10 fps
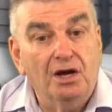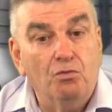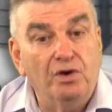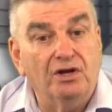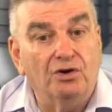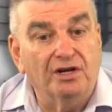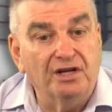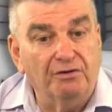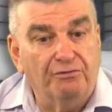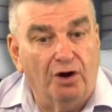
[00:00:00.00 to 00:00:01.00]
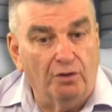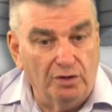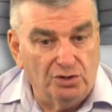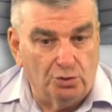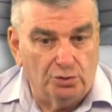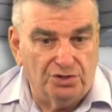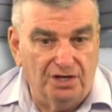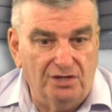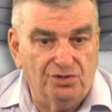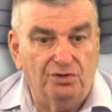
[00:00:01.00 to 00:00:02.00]
We can identify resource
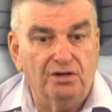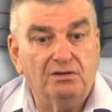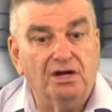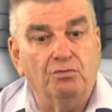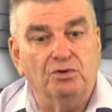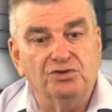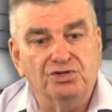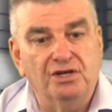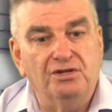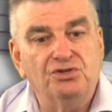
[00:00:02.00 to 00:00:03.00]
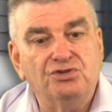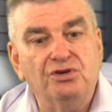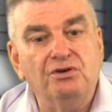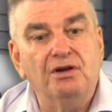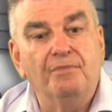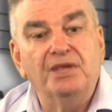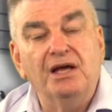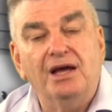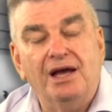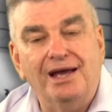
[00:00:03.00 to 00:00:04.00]
needs on it, and we'll see this soon,
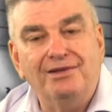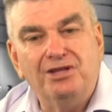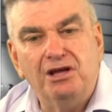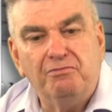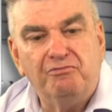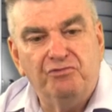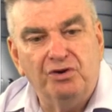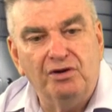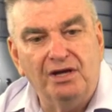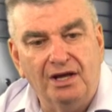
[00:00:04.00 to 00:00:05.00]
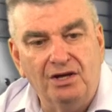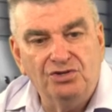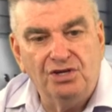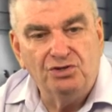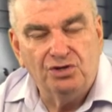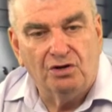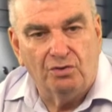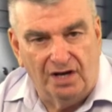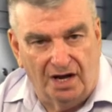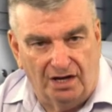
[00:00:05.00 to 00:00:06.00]
and they're very easy to
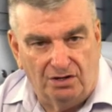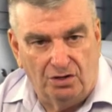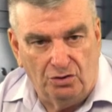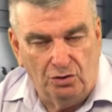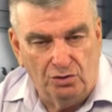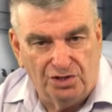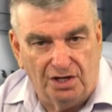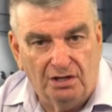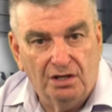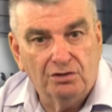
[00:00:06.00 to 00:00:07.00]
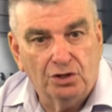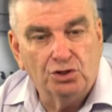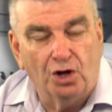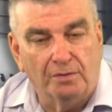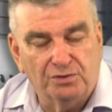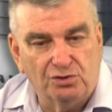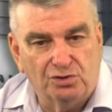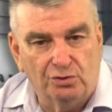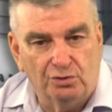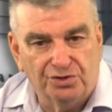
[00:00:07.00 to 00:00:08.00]
create using the types of
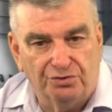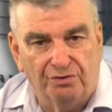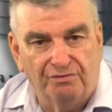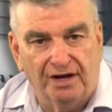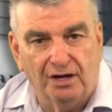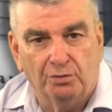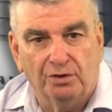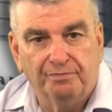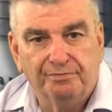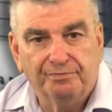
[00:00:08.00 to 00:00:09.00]
tools that are available.